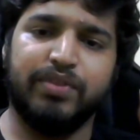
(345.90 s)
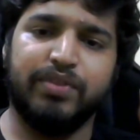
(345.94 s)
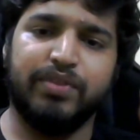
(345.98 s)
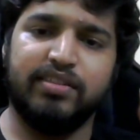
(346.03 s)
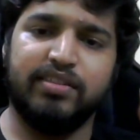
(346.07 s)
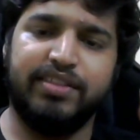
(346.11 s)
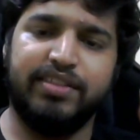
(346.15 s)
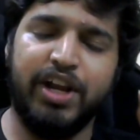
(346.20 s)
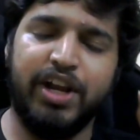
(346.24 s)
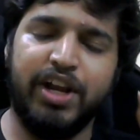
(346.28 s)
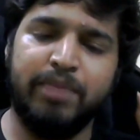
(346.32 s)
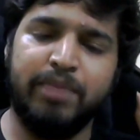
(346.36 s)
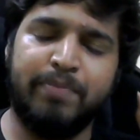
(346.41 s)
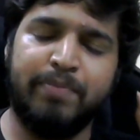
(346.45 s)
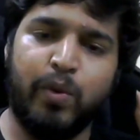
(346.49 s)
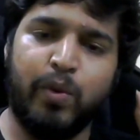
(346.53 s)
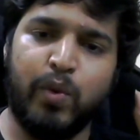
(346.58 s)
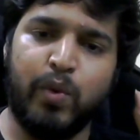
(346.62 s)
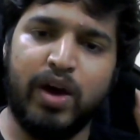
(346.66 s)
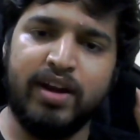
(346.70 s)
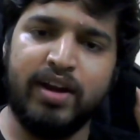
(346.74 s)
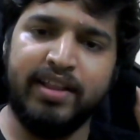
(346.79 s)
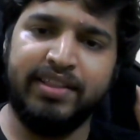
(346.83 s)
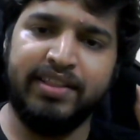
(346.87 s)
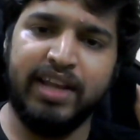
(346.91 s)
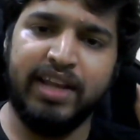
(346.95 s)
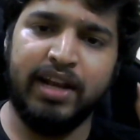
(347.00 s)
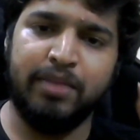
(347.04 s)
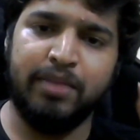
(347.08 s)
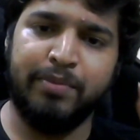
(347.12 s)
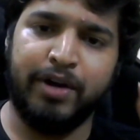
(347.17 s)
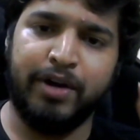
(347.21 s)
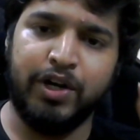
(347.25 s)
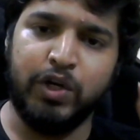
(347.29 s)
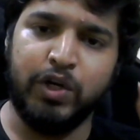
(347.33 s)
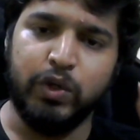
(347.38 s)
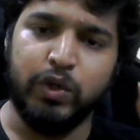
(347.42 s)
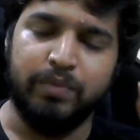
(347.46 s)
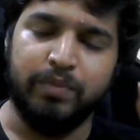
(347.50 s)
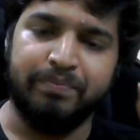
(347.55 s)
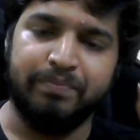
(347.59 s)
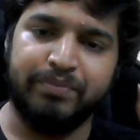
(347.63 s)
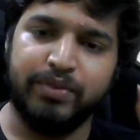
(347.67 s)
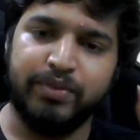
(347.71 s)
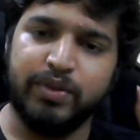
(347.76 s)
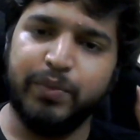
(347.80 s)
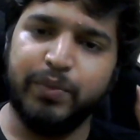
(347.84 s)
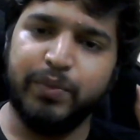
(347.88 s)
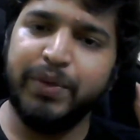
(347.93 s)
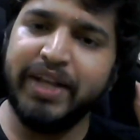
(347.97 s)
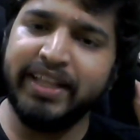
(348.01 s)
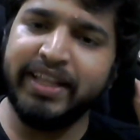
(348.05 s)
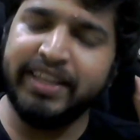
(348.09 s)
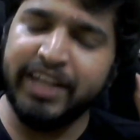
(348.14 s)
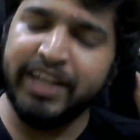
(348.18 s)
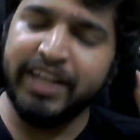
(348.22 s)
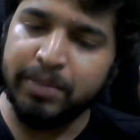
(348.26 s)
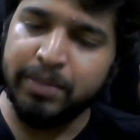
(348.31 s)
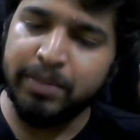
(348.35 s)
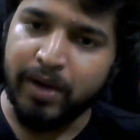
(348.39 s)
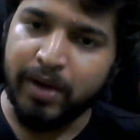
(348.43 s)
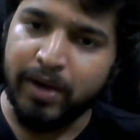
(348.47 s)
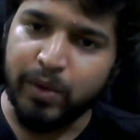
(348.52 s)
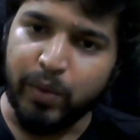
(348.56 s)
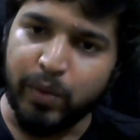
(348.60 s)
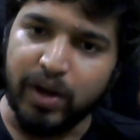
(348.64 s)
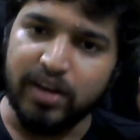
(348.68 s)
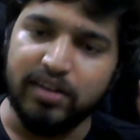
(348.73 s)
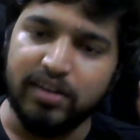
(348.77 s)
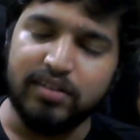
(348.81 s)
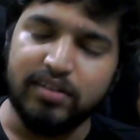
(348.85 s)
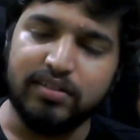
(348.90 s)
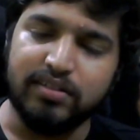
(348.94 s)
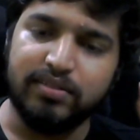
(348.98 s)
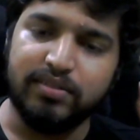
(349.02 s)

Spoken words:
3 to the power 1 and 3 to the power 2. We take 3 to the power 1.